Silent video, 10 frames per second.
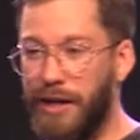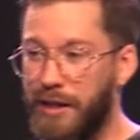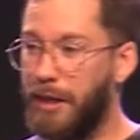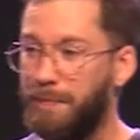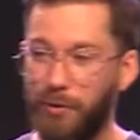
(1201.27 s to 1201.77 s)
it and
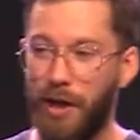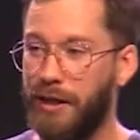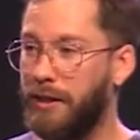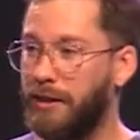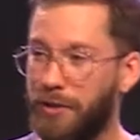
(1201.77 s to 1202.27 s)
keep
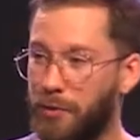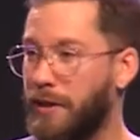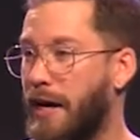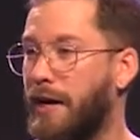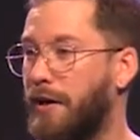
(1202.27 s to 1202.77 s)
running and don't
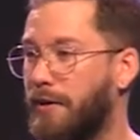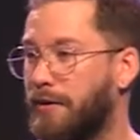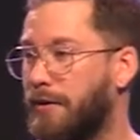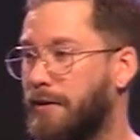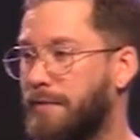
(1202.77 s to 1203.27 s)
care.
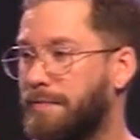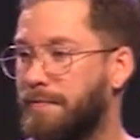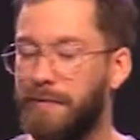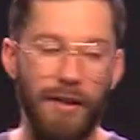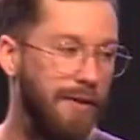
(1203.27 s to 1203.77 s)

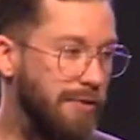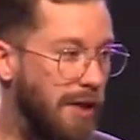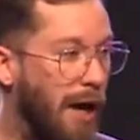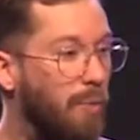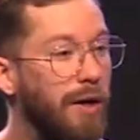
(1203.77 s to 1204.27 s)
That, that's
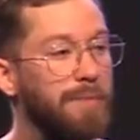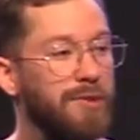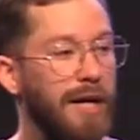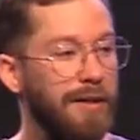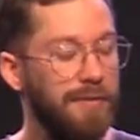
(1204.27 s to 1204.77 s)
not what I'm
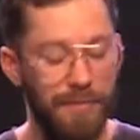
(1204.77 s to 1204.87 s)
saying.